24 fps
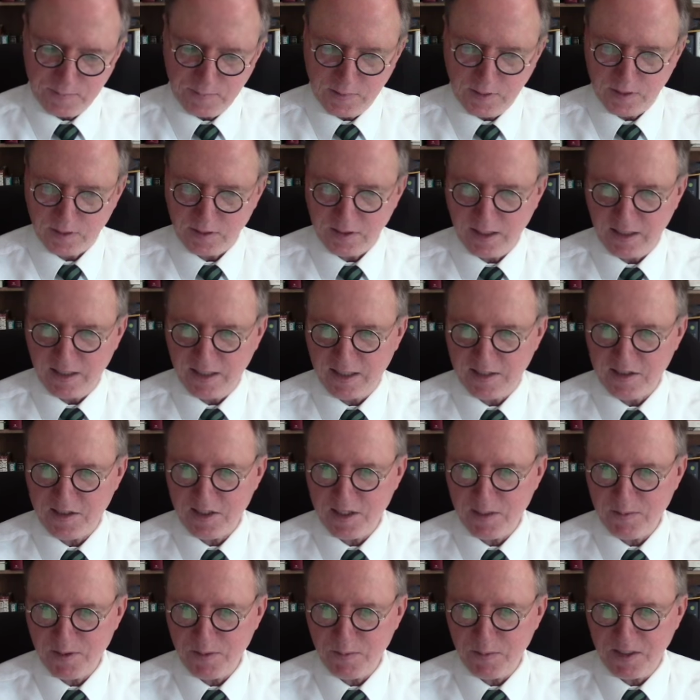Okay, that
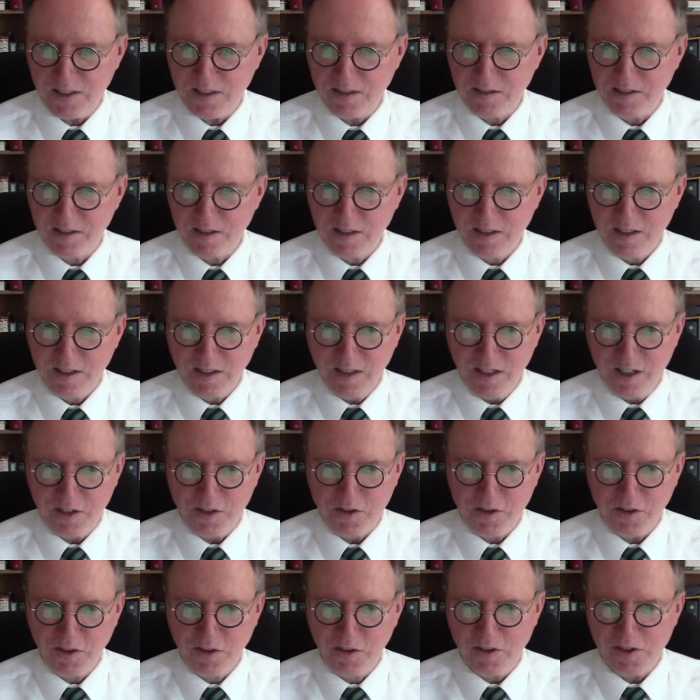seems to be a
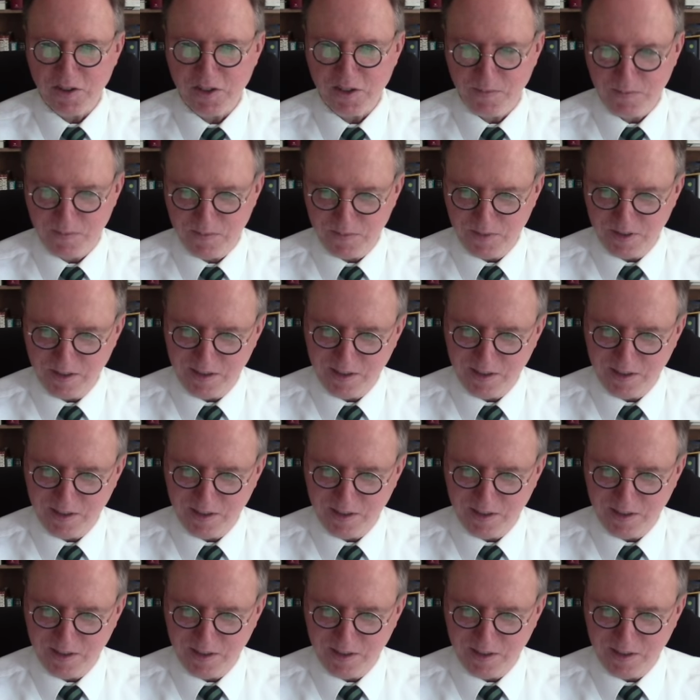truism.